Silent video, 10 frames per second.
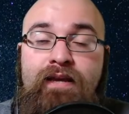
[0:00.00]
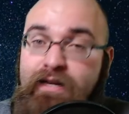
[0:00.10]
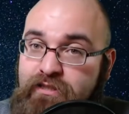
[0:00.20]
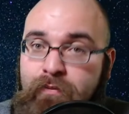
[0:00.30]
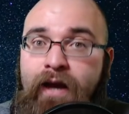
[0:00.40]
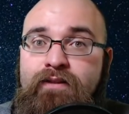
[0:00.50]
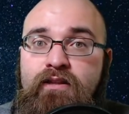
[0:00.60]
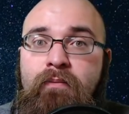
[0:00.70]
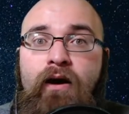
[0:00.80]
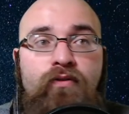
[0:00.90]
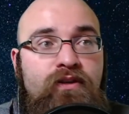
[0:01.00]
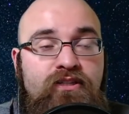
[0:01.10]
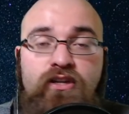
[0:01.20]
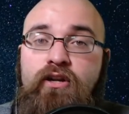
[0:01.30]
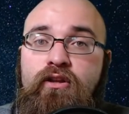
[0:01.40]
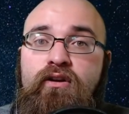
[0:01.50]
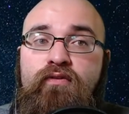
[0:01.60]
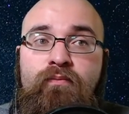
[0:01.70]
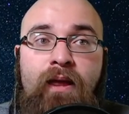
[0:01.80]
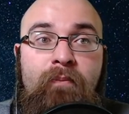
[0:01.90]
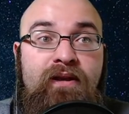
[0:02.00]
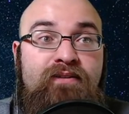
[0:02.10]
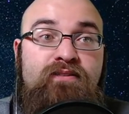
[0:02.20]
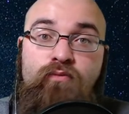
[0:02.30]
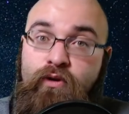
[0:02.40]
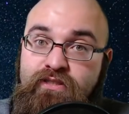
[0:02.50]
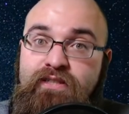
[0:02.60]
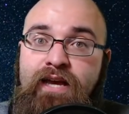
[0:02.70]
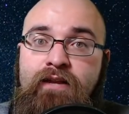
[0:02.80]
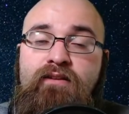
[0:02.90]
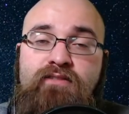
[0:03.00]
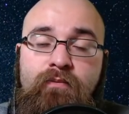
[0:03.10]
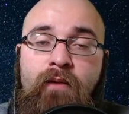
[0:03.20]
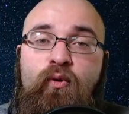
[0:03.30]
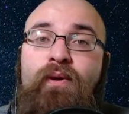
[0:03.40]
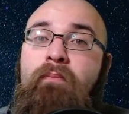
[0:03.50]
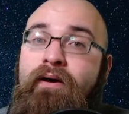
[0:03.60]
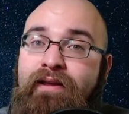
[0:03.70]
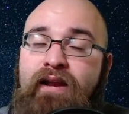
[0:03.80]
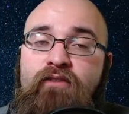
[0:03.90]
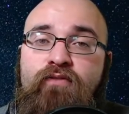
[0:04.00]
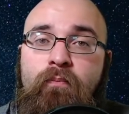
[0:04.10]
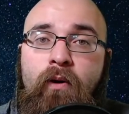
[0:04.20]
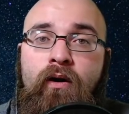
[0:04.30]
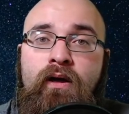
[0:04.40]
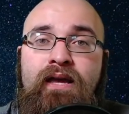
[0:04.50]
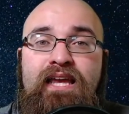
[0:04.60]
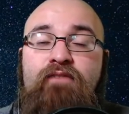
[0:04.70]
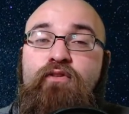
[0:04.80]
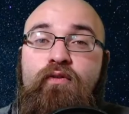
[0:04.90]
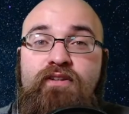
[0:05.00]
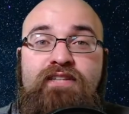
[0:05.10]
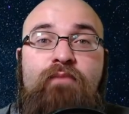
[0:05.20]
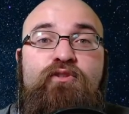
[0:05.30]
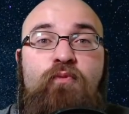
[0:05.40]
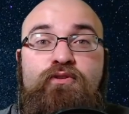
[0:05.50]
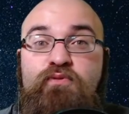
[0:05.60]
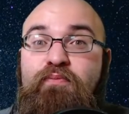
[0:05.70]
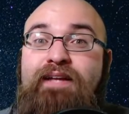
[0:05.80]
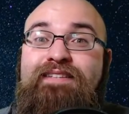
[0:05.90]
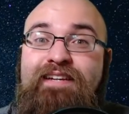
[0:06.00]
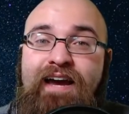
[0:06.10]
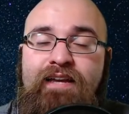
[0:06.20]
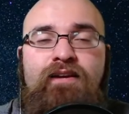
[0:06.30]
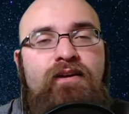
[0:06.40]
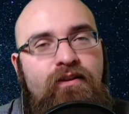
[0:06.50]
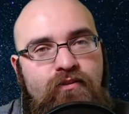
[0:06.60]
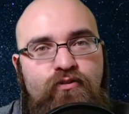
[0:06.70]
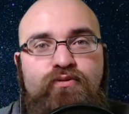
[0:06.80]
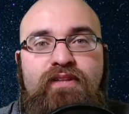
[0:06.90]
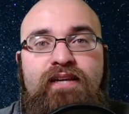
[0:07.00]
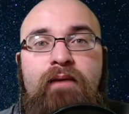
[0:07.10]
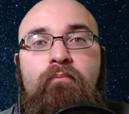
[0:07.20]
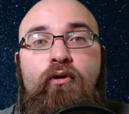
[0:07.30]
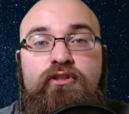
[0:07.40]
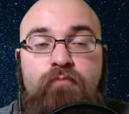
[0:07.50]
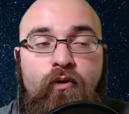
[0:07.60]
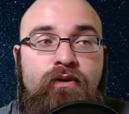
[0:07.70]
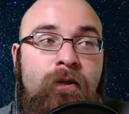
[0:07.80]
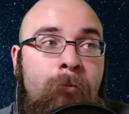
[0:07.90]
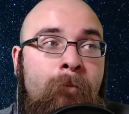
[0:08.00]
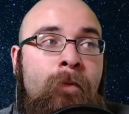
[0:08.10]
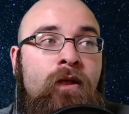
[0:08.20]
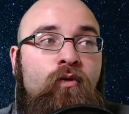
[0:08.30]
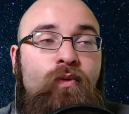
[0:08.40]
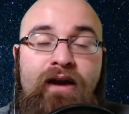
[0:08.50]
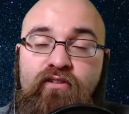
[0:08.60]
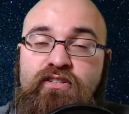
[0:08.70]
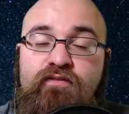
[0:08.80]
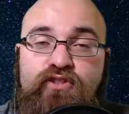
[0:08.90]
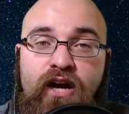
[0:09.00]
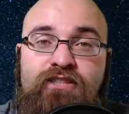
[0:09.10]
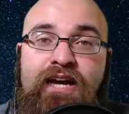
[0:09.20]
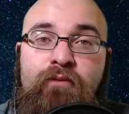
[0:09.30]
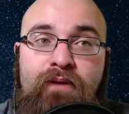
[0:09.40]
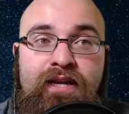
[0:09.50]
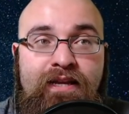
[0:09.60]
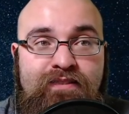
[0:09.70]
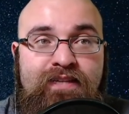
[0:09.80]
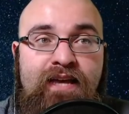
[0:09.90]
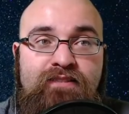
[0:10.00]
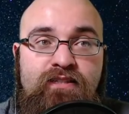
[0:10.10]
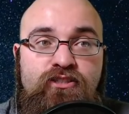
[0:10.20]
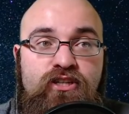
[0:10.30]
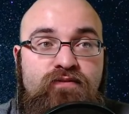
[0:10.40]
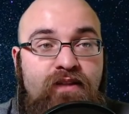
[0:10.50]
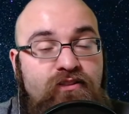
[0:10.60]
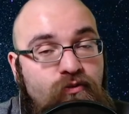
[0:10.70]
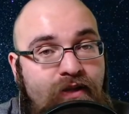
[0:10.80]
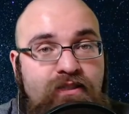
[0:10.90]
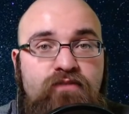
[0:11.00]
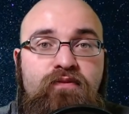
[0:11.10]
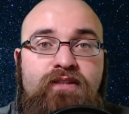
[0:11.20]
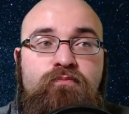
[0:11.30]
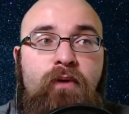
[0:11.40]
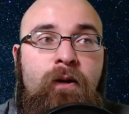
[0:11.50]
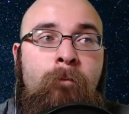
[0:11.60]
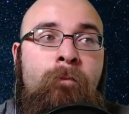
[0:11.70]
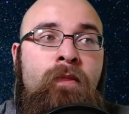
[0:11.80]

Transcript: he got smacked in the mouth, and he's going to learn from that because, once again, this upcoming week, Monday Night Football, even though this game was supposed to be played tonight, the Tuesday game postponed it, we have ourselves Josh Allen playing against the Kansas City Chiefs, and that's a great defense. But